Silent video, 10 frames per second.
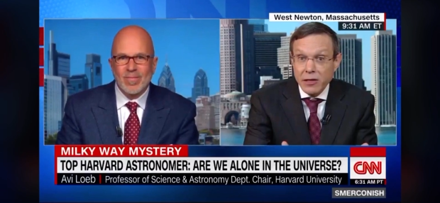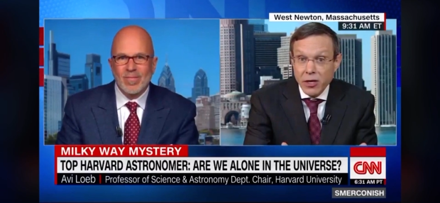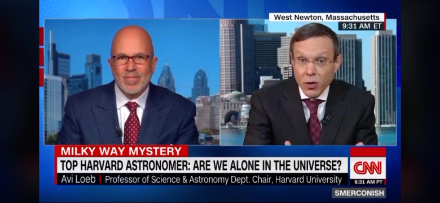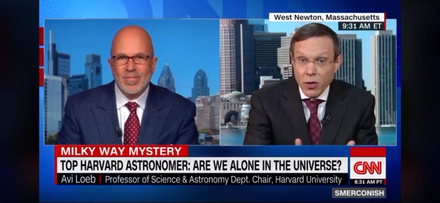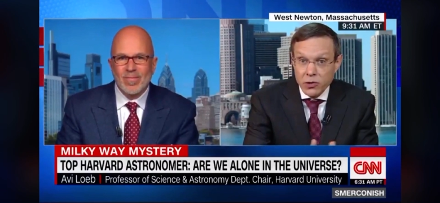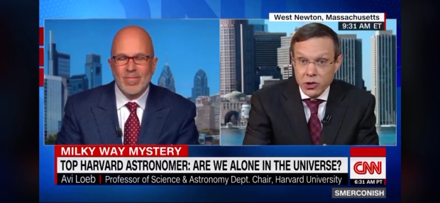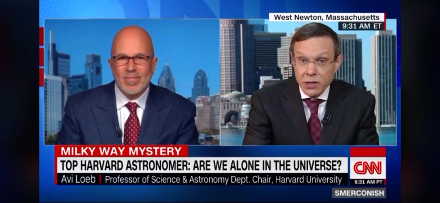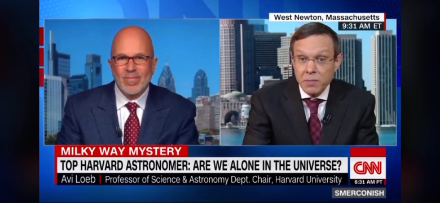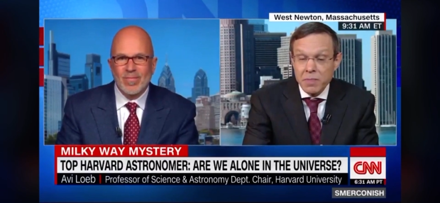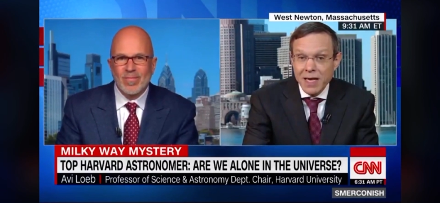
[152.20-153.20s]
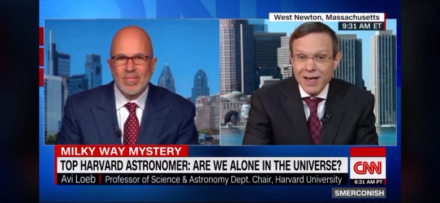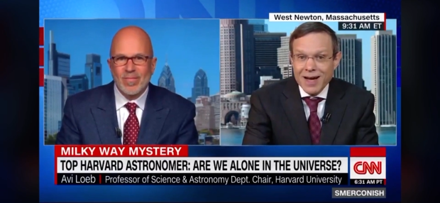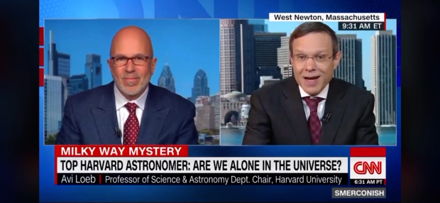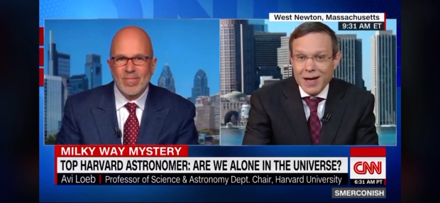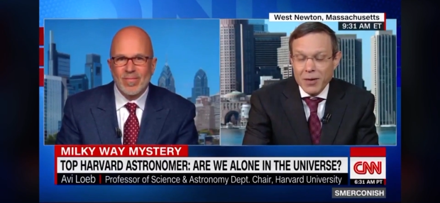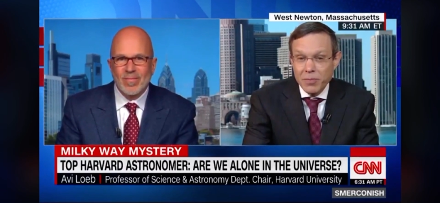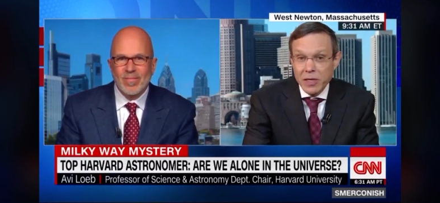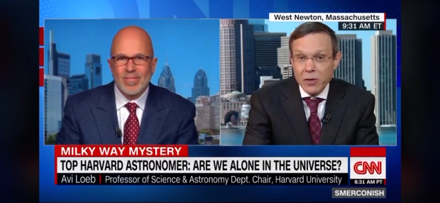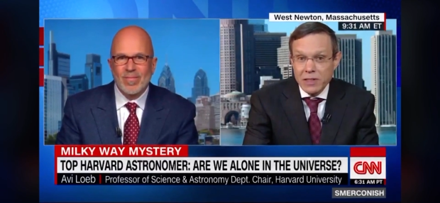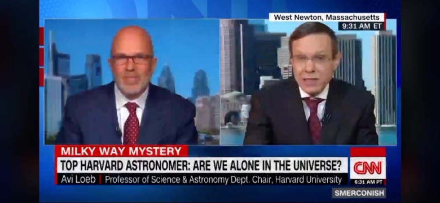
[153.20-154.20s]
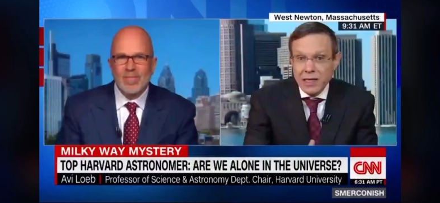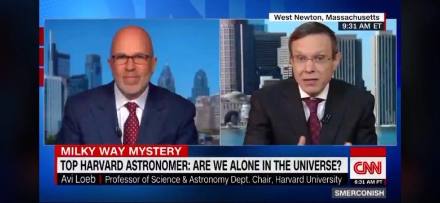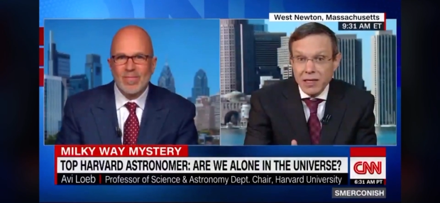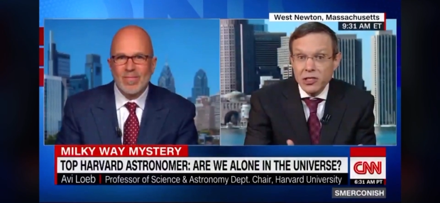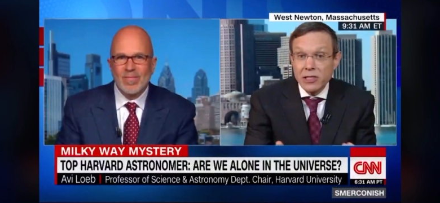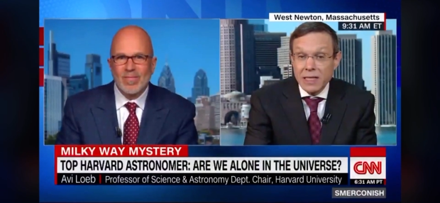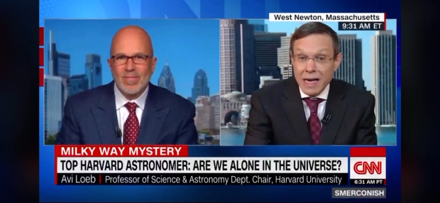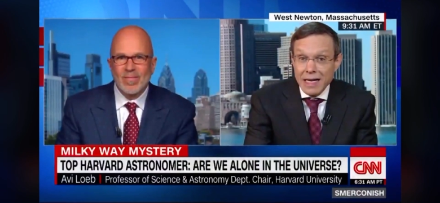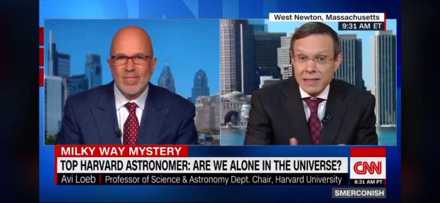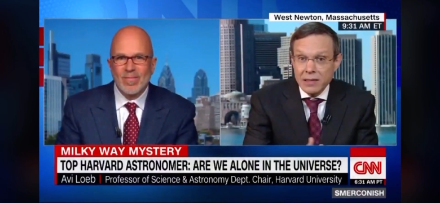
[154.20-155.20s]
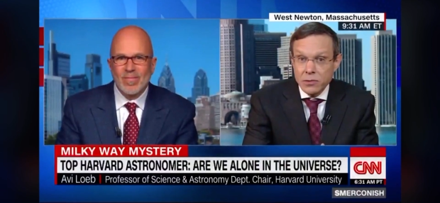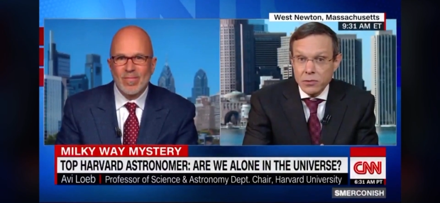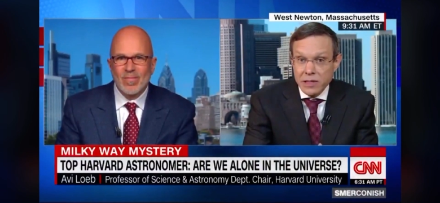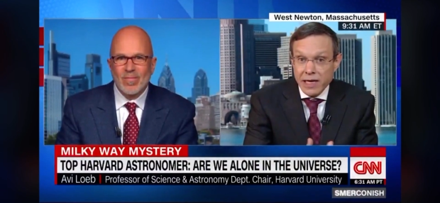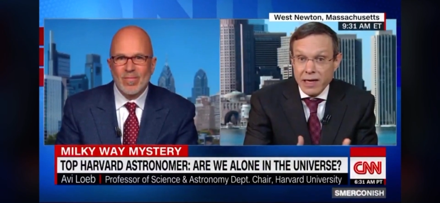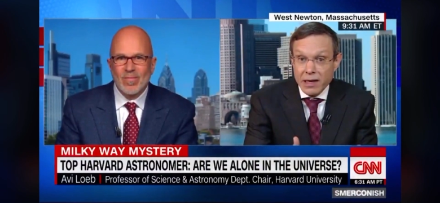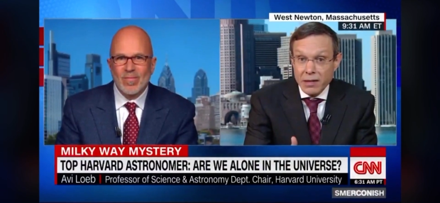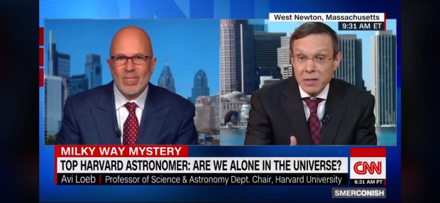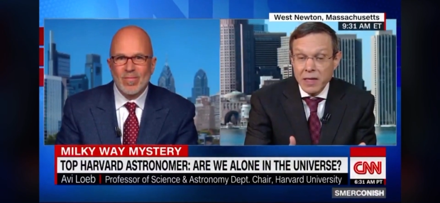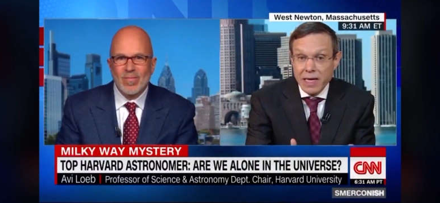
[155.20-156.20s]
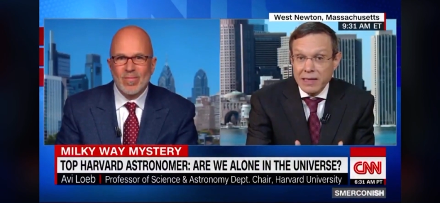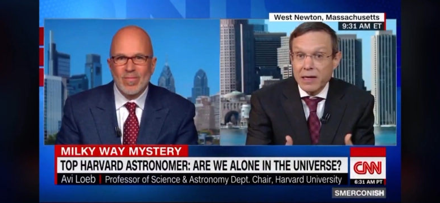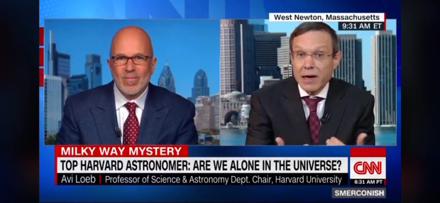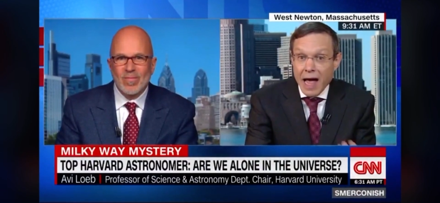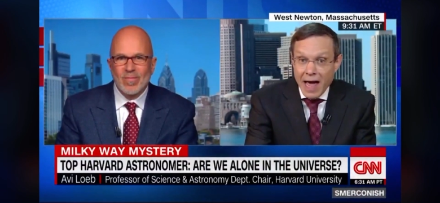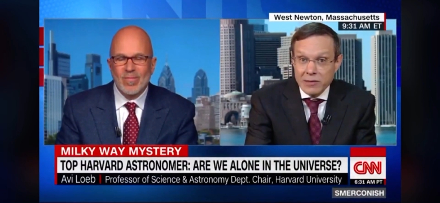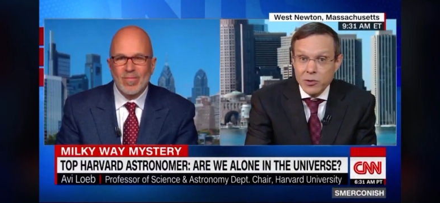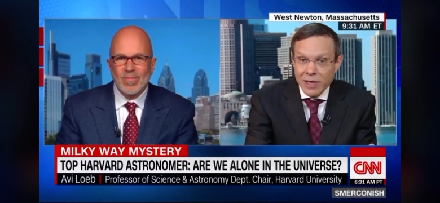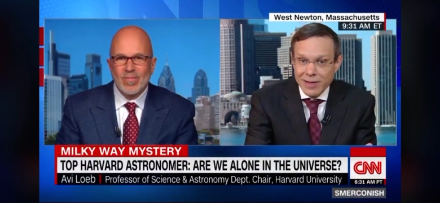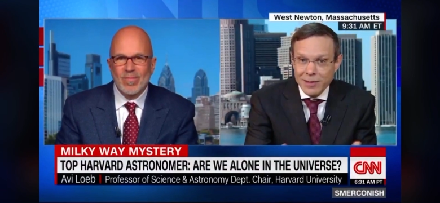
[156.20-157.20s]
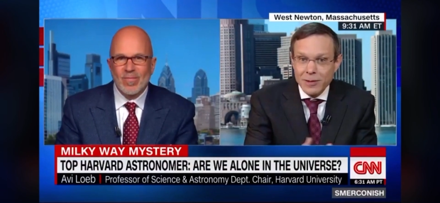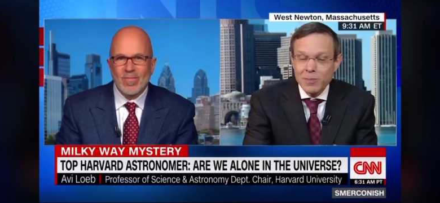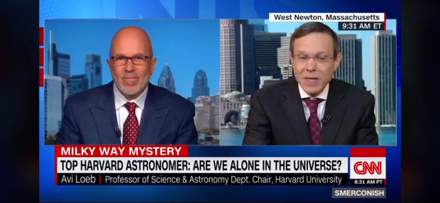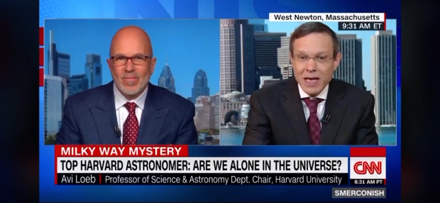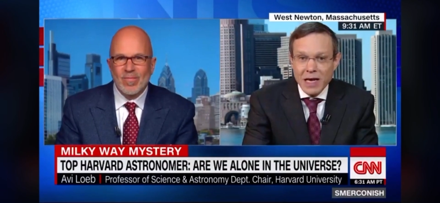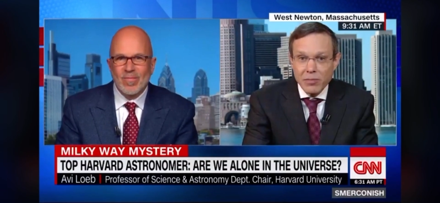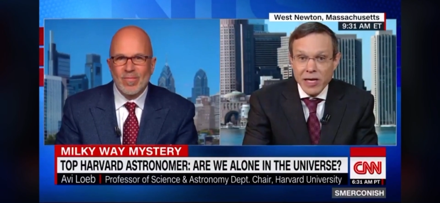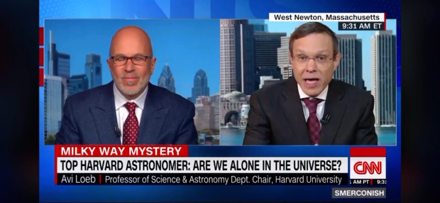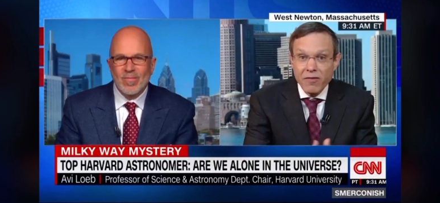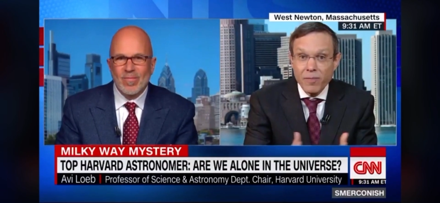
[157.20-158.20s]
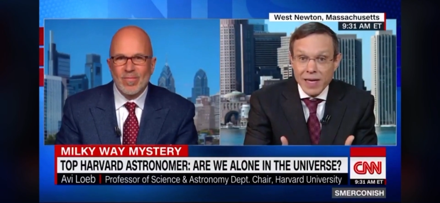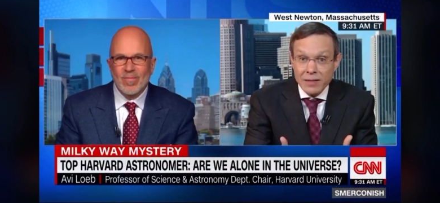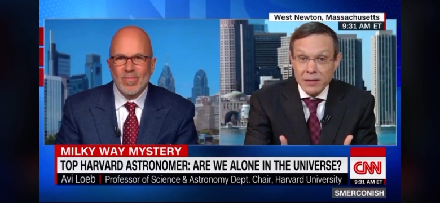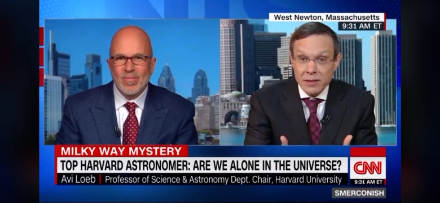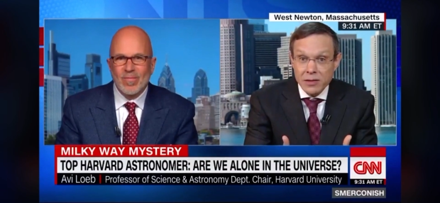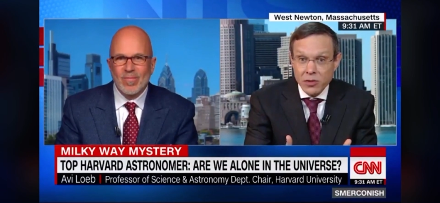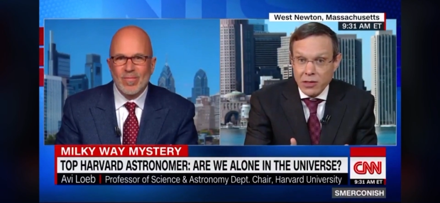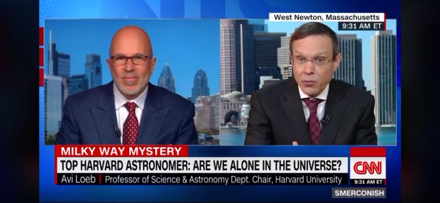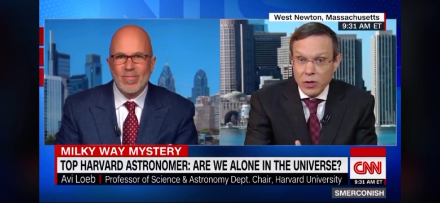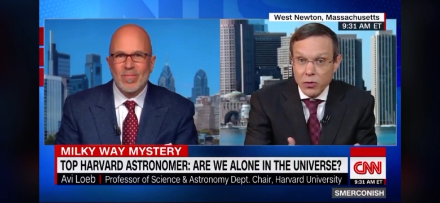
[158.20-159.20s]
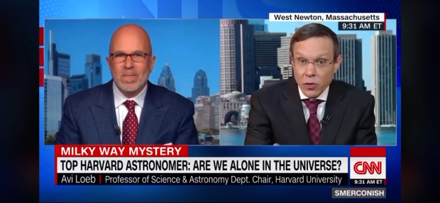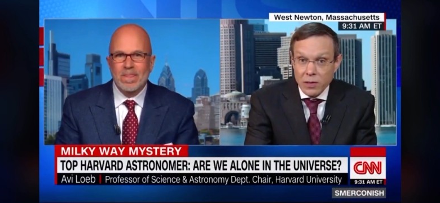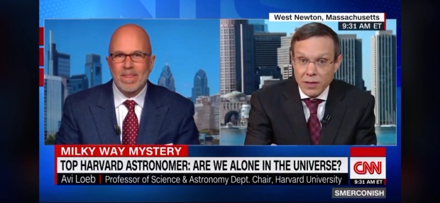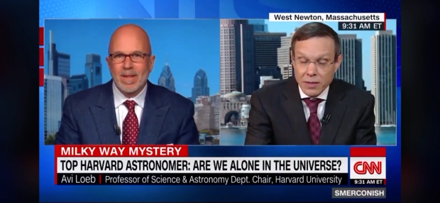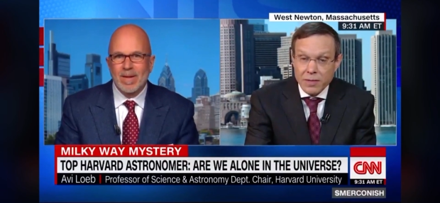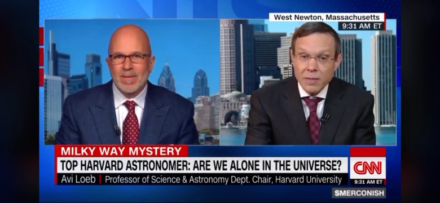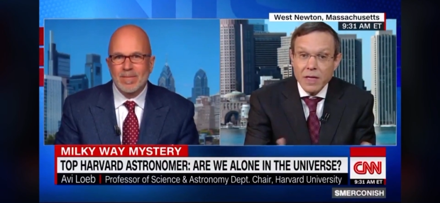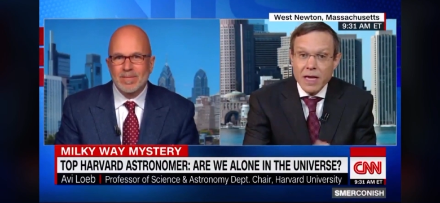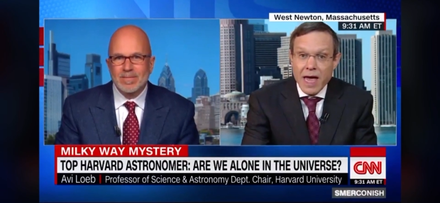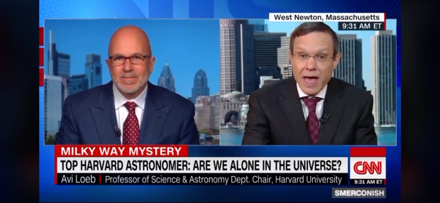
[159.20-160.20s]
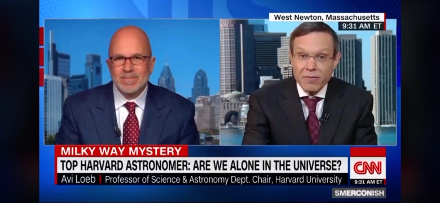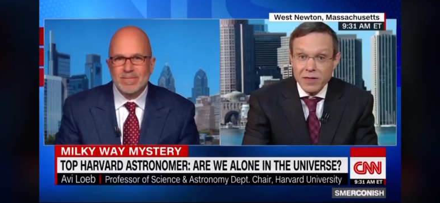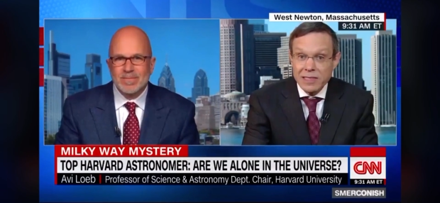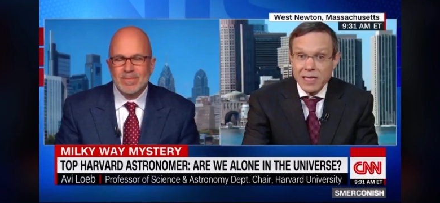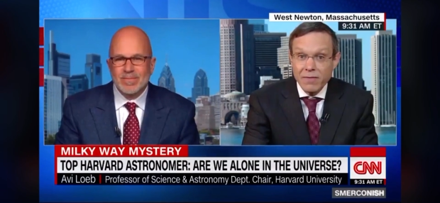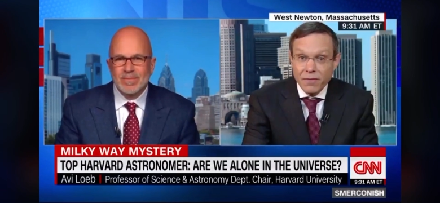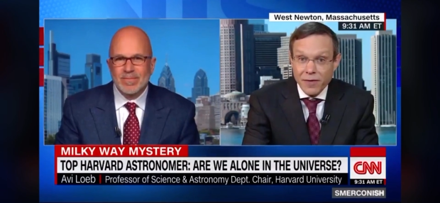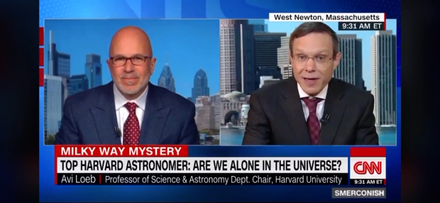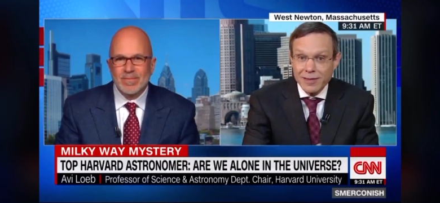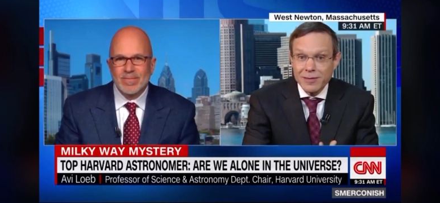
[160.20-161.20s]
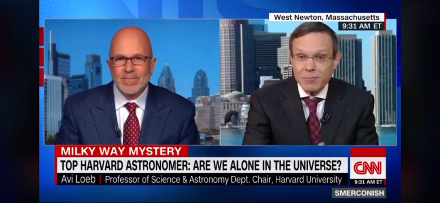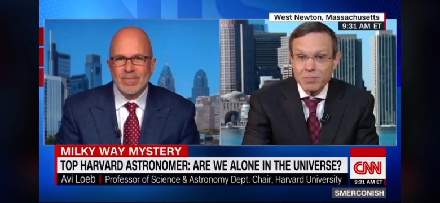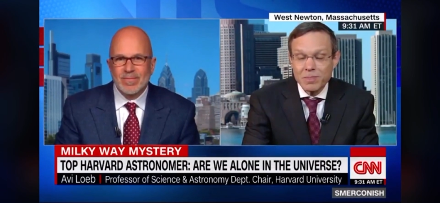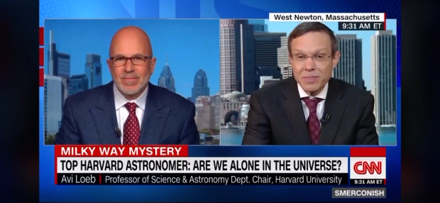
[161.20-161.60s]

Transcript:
Speaker 1: archaeology. Uh, because it can teach us a lesson to take our, get our act together and behave better so that we don't have the same fate.